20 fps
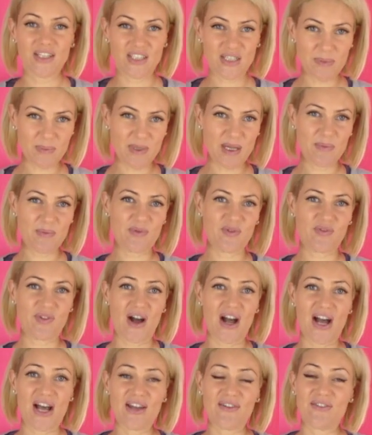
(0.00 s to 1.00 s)
Tip number
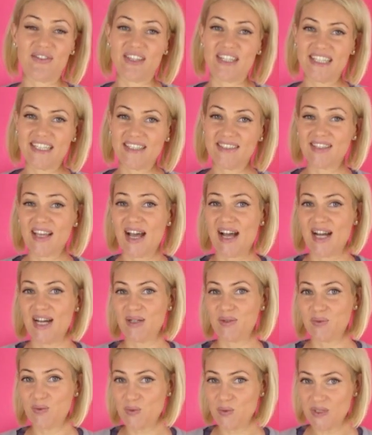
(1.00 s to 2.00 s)
five, these
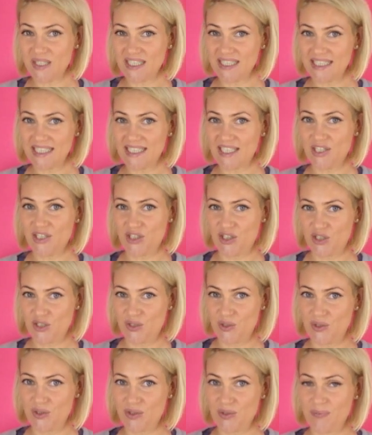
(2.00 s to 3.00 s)
are really
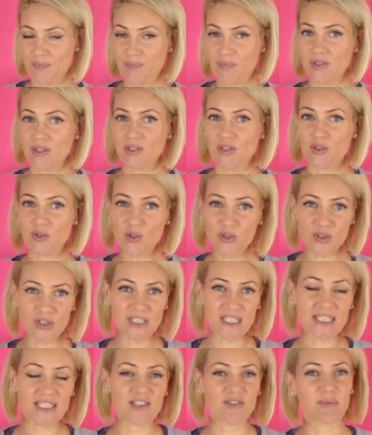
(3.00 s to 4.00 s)
cute.
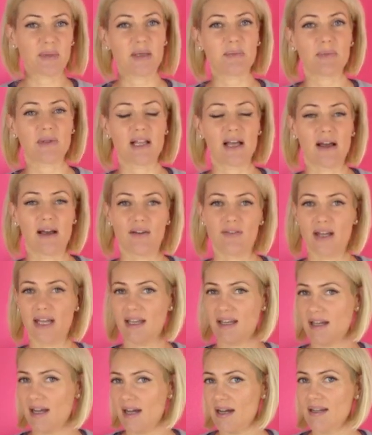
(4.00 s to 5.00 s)
Usually if people have
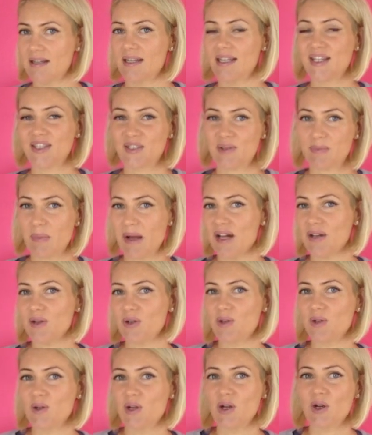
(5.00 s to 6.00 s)
a cut
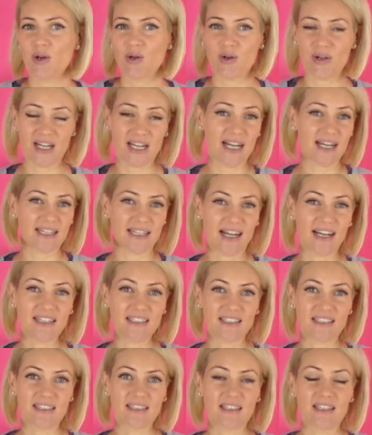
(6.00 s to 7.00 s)
tomato or a cut
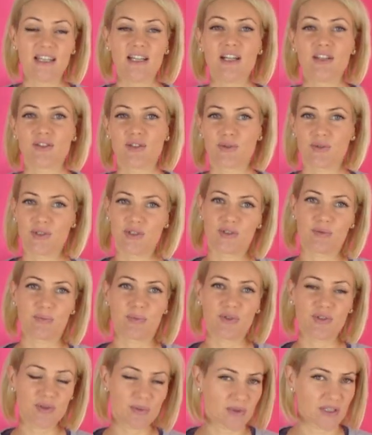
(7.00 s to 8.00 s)
onion, they'll just
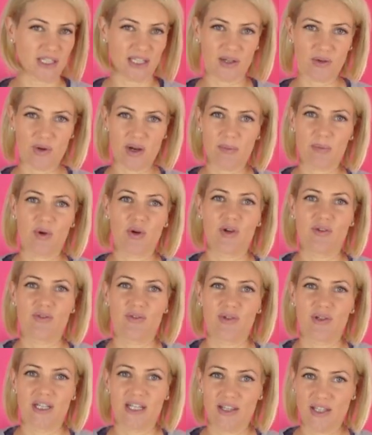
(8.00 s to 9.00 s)
put some cling wrap
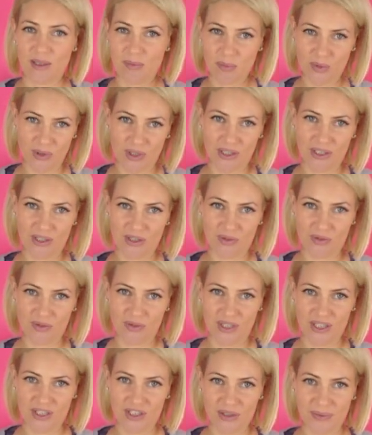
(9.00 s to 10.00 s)
over it and then put it in the
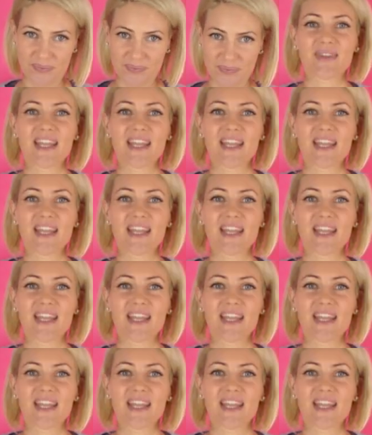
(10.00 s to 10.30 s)
fridge.